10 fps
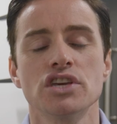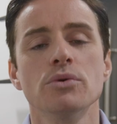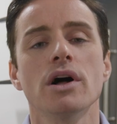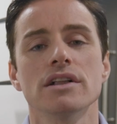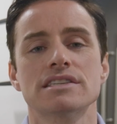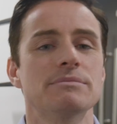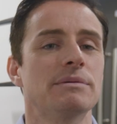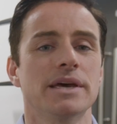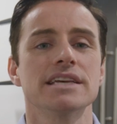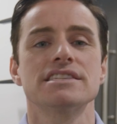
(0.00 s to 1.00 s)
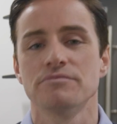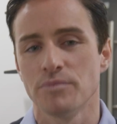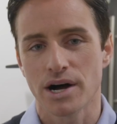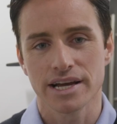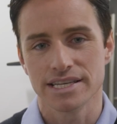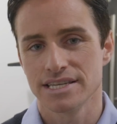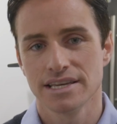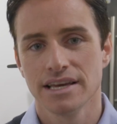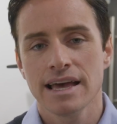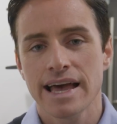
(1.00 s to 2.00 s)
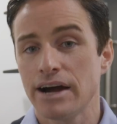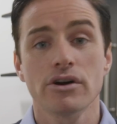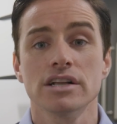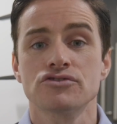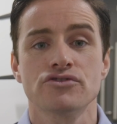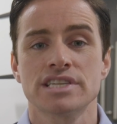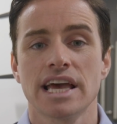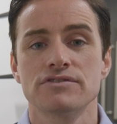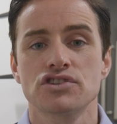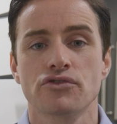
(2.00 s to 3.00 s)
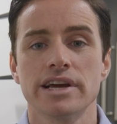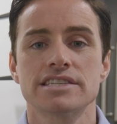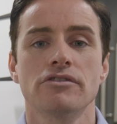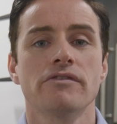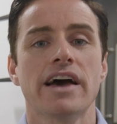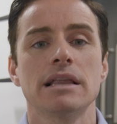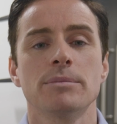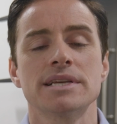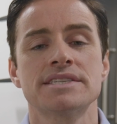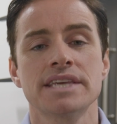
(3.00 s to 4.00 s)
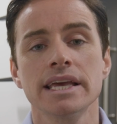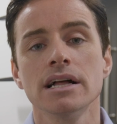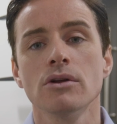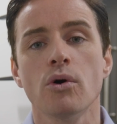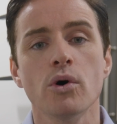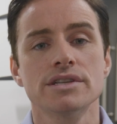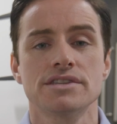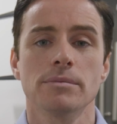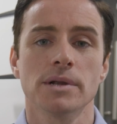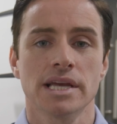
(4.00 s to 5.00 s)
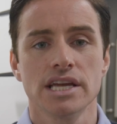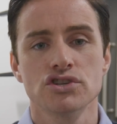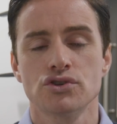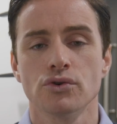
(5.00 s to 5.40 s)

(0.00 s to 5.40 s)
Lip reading: you ultimate peace of mind. Our ultra safe screens are available as single or double hinge